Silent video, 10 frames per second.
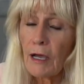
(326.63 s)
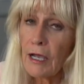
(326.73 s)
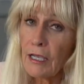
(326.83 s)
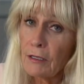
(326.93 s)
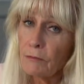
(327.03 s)

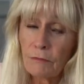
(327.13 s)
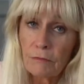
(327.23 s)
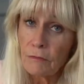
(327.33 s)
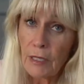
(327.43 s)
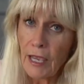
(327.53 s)
I
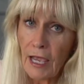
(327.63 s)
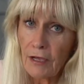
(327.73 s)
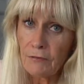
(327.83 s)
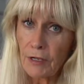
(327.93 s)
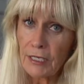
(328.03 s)

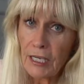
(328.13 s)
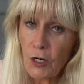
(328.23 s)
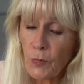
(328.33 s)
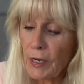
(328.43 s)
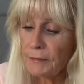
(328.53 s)
have a
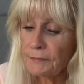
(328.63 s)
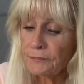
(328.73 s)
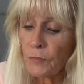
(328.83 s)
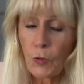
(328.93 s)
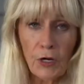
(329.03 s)
keto bread
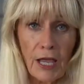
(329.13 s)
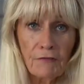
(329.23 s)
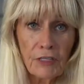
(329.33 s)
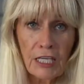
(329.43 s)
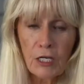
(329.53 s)
or half
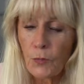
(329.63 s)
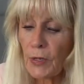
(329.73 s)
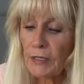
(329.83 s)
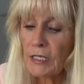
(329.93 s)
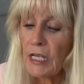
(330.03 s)
a keto
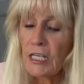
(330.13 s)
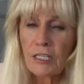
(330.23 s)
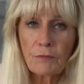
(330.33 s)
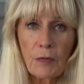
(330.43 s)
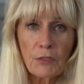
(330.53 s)
bread.
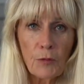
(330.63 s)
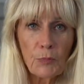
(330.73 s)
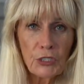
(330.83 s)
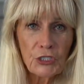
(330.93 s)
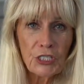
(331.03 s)
Sometimes I'll
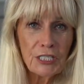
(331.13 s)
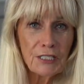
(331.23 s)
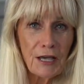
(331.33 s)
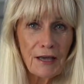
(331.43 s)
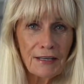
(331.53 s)
put cheese
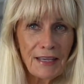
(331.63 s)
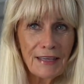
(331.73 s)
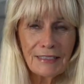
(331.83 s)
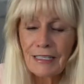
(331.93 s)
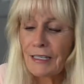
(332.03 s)
on
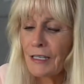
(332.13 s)
it.